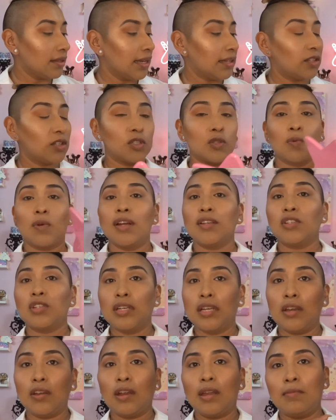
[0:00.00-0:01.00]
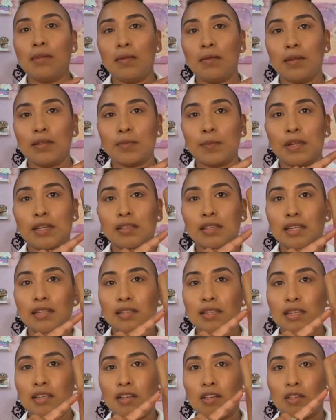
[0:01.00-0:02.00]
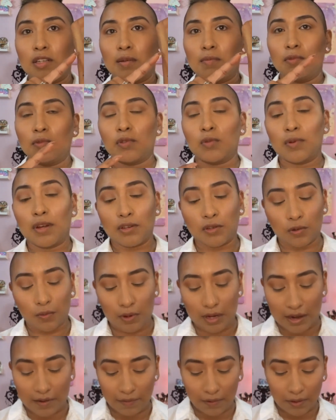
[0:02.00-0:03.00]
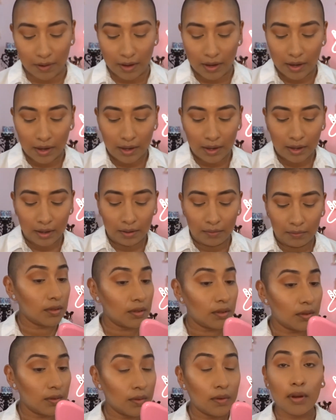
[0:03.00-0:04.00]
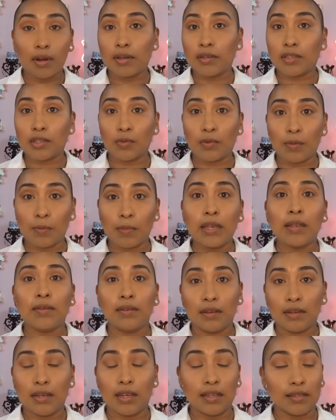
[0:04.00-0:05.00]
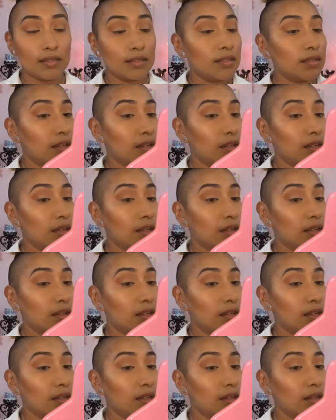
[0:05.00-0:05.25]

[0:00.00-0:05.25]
Like the swatch here, and maybe it's because I did a double swatch or whatever. Are you still with me? Yes.